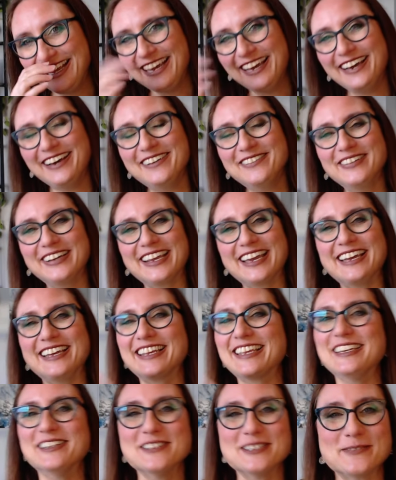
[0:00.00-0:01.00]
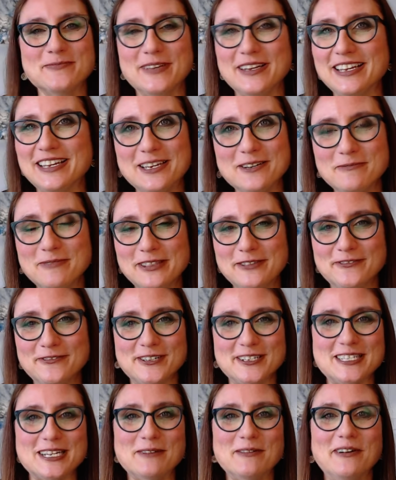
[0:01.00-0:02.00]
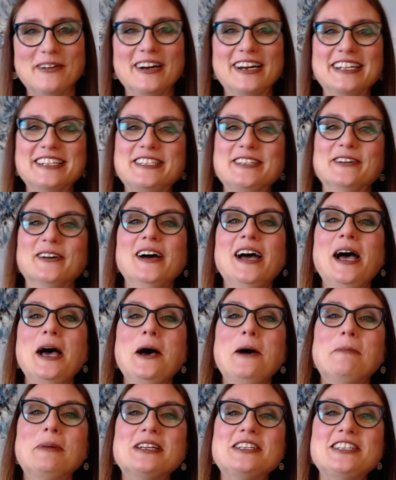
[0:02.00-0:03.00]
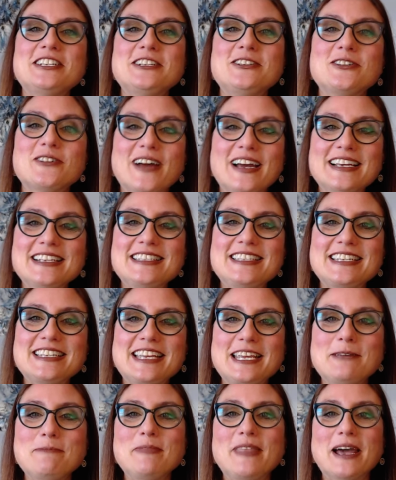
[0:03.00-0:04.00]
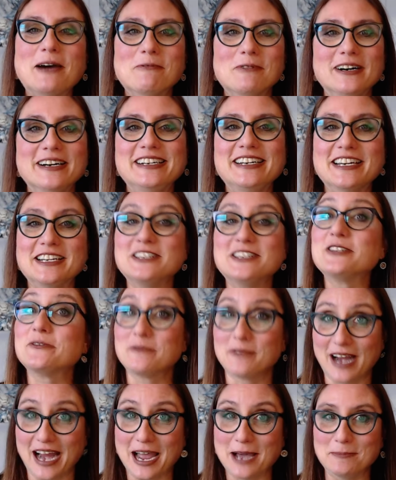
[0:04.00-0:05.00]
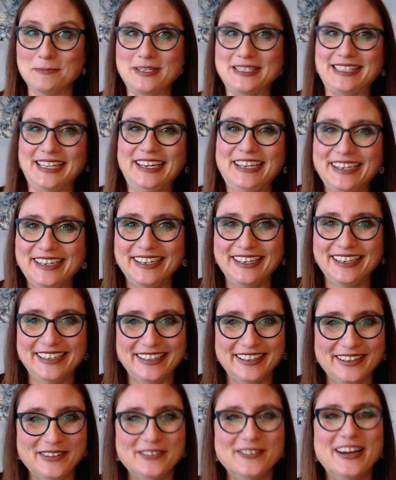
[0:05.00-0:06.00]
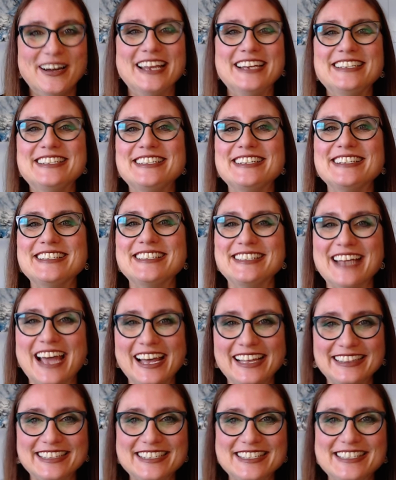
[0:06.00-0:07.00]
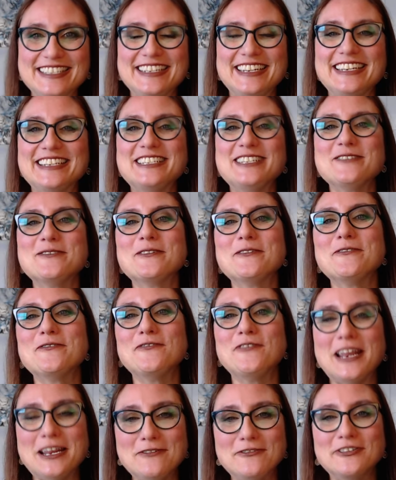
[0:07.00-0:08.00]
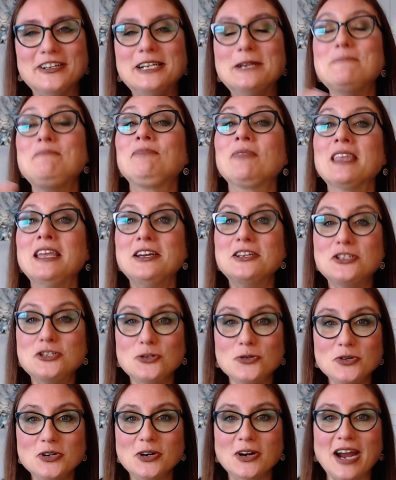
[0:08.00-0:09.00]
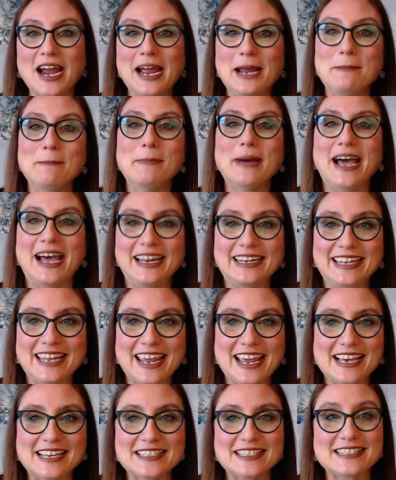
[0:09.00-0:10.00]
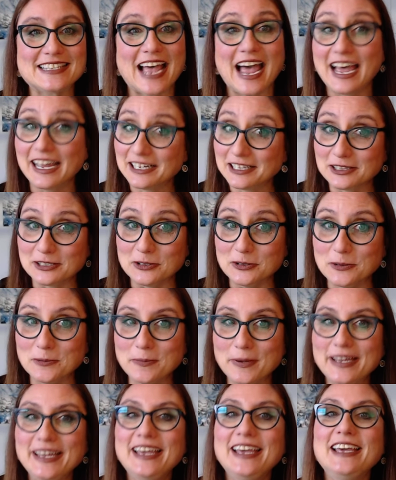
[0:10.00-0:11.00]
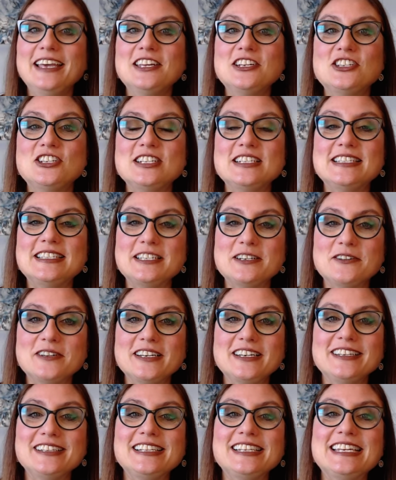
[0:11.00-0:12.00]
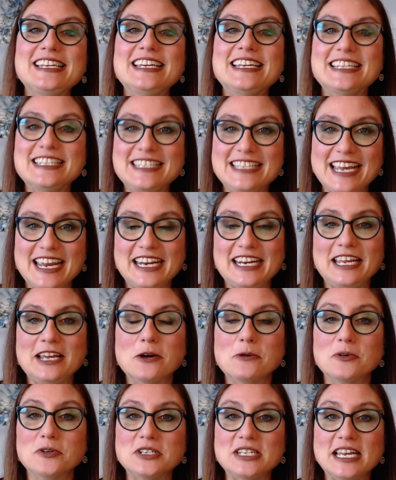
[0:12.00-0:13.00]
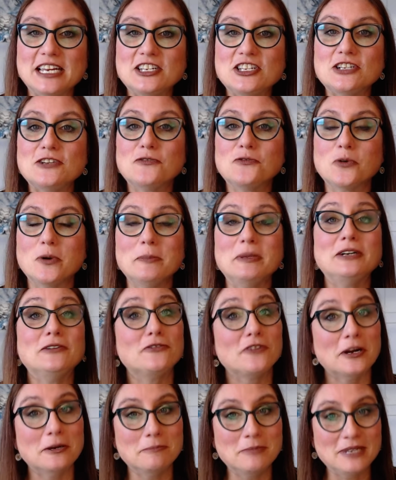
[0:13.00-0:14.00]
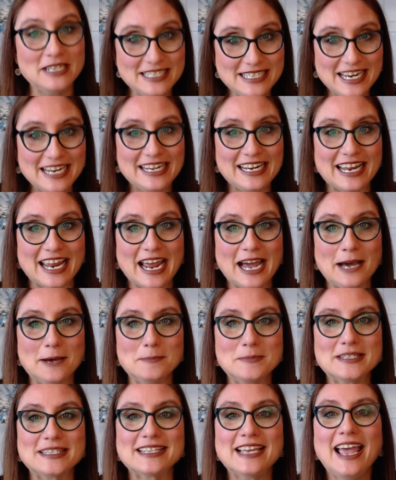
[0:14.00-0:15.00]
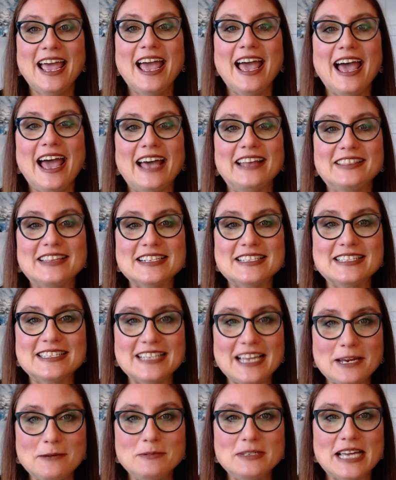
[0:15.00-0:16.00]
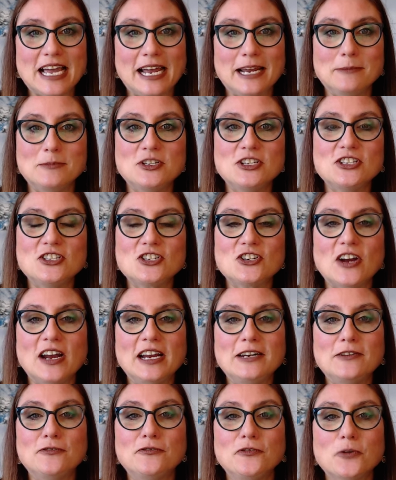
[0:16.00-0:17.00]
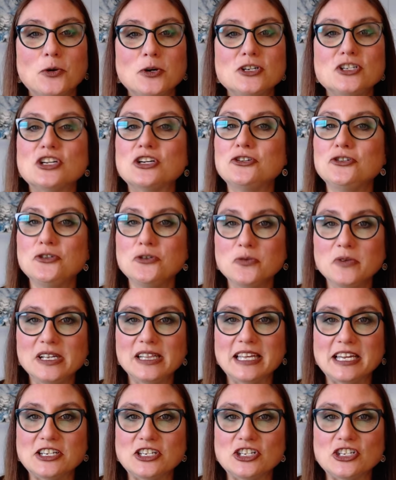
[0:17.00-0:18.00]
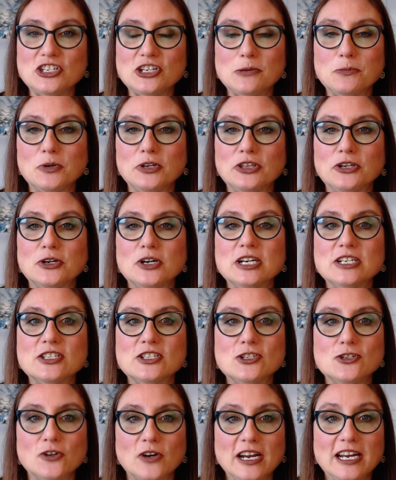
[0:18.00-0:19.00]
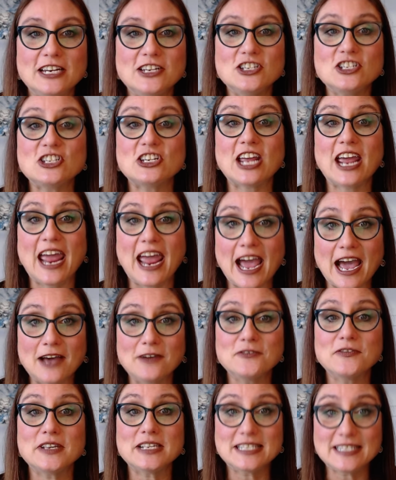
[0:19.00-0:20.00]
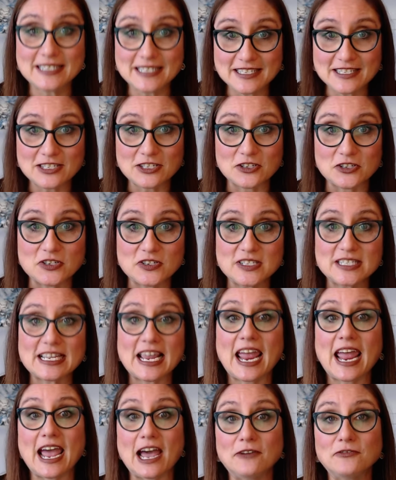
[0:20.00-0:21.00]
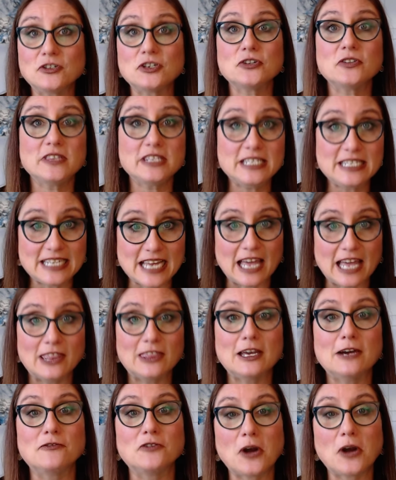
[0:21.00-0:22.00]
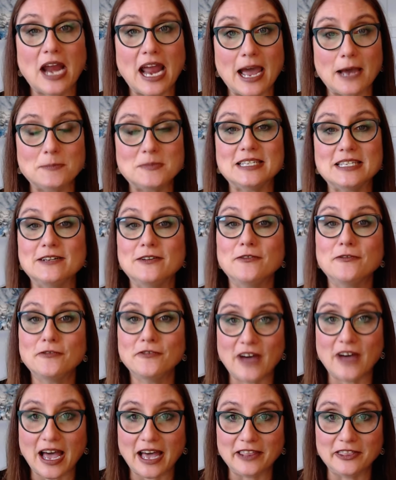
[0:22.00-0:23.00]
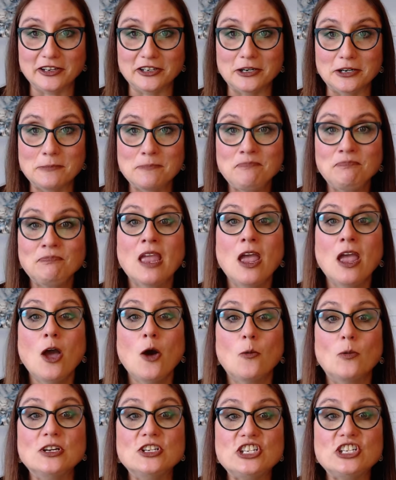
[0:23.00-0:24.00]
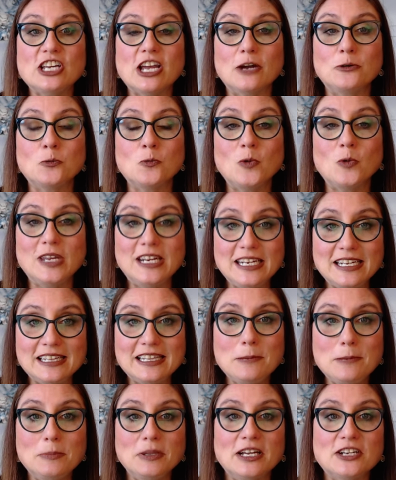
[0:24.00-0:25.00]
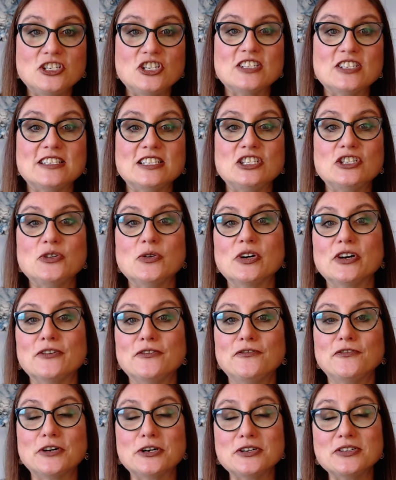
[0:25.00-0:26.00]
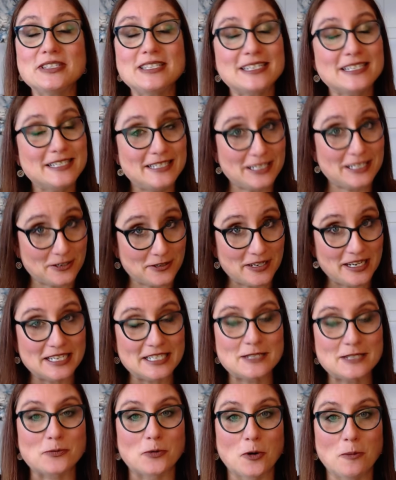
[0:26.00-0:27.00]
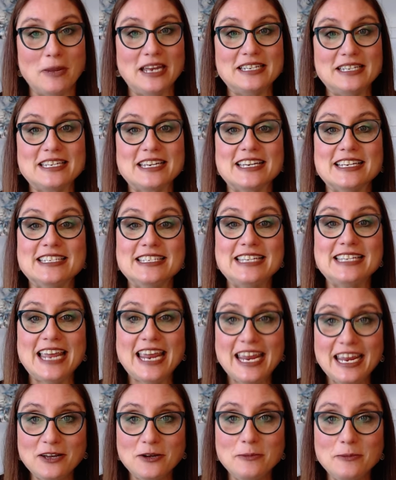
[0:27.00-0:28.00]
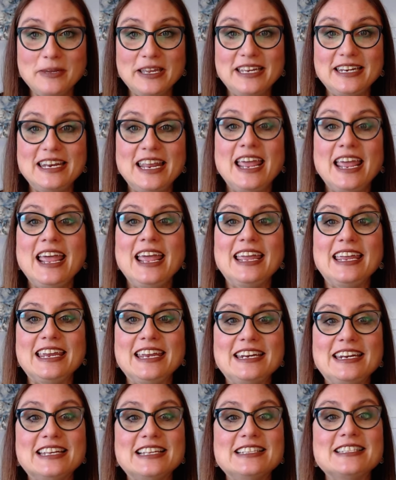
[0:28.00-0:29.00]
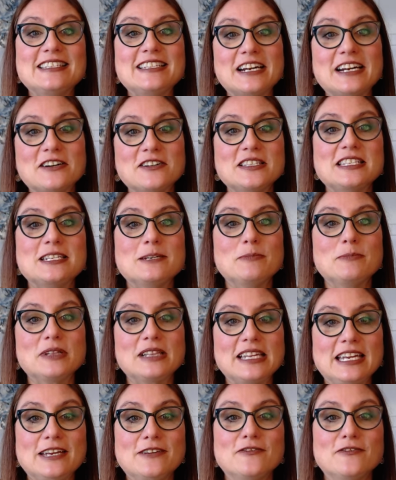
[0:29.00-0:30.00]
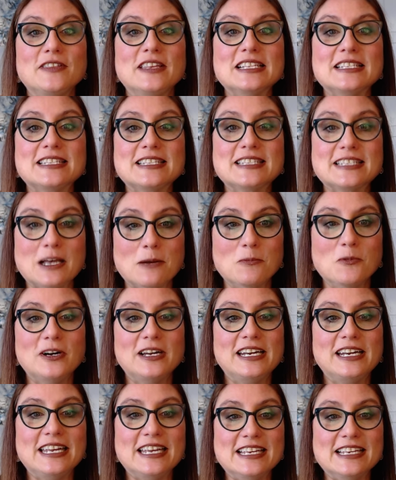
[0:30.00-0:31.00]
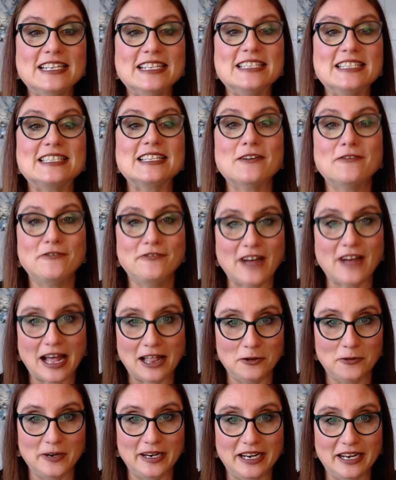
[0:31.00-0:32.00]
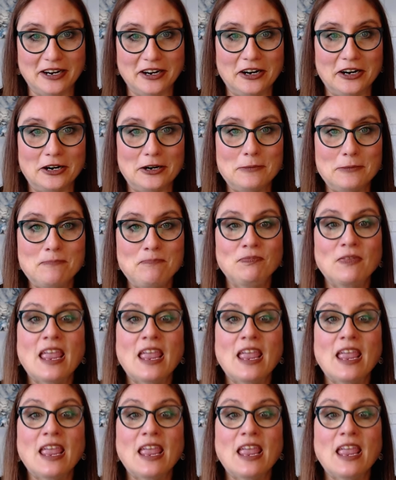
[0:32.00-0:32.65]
Oh my God, it kills me. It killed me the first time I read it too. But she tries to keep that one under wraps when she's not listening to her favorite true crime podcasts on a loop. She's serially dating a rotation of women from dating apps. At the same time, she's trying to forge a new relationship with her estranged half-sisters after the death of her absent father. When she unwittingly plunges into her first serious romantic entanglement, Enid starts to believe that someone is following her.